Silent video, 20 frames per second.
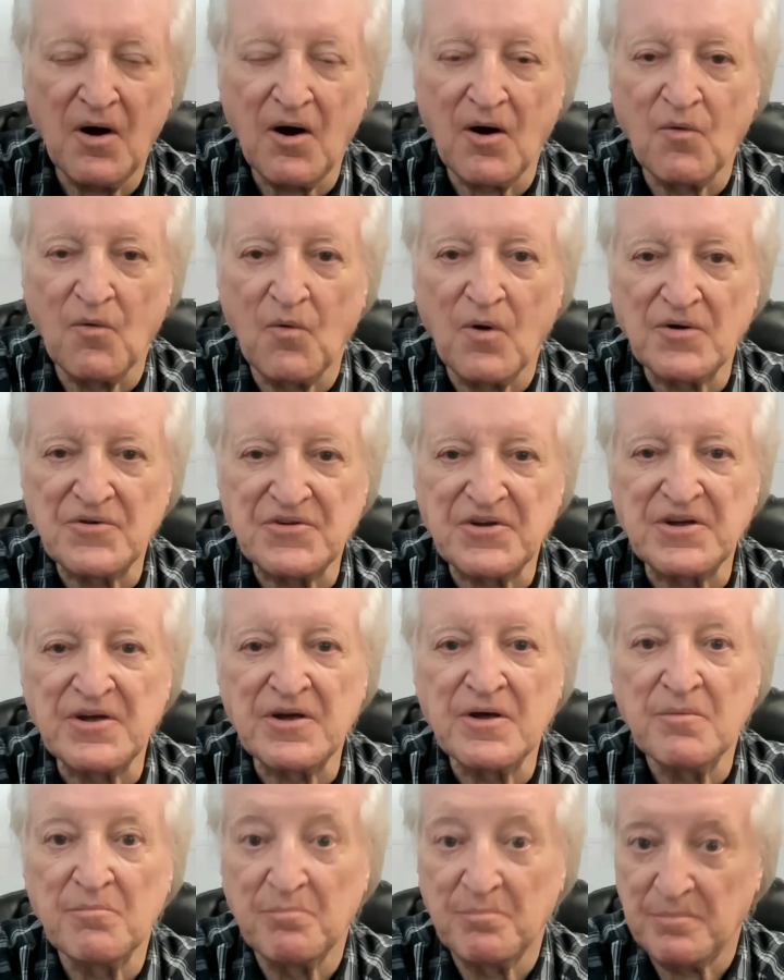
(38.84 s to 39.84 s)
are
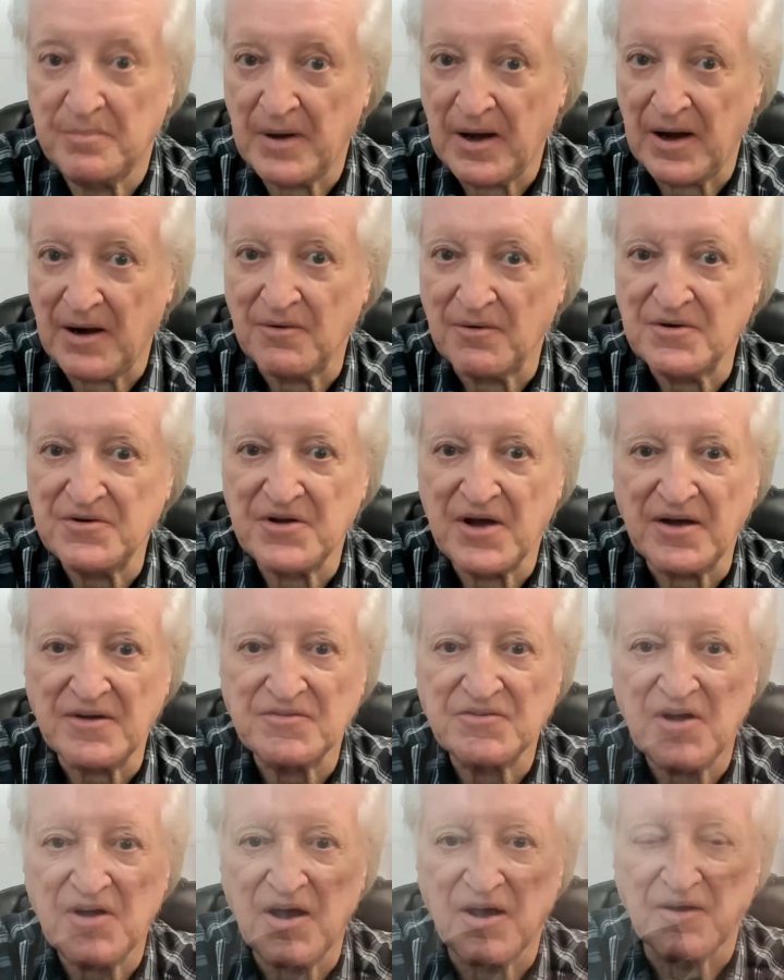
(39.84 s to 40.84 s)
watching
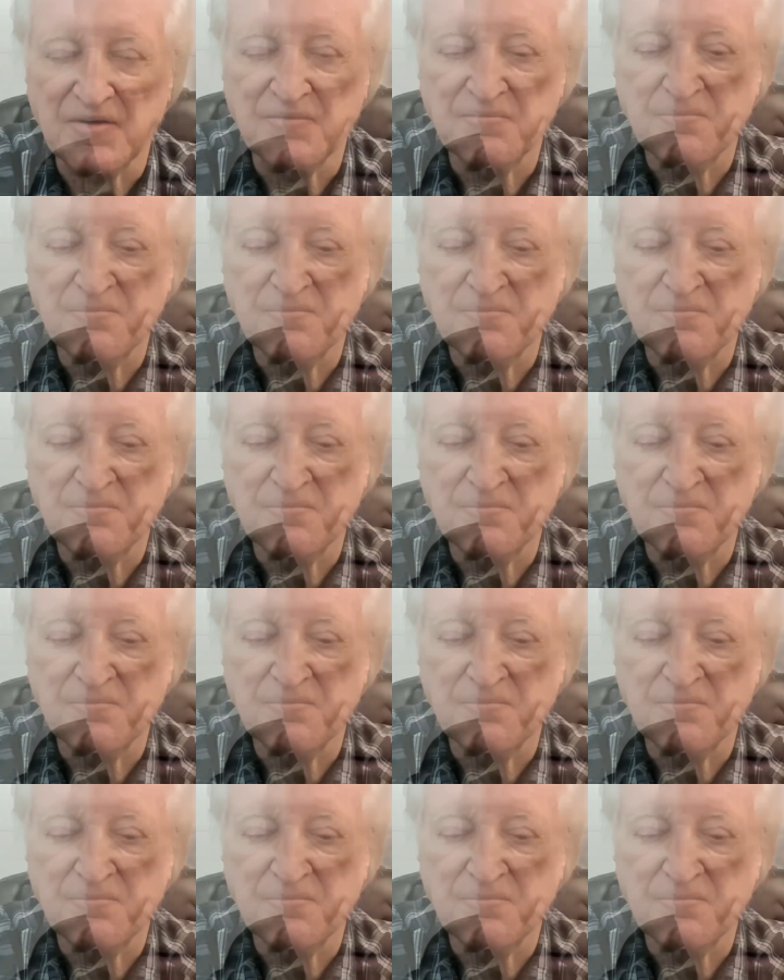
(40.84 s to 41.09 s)
PowerTec 10.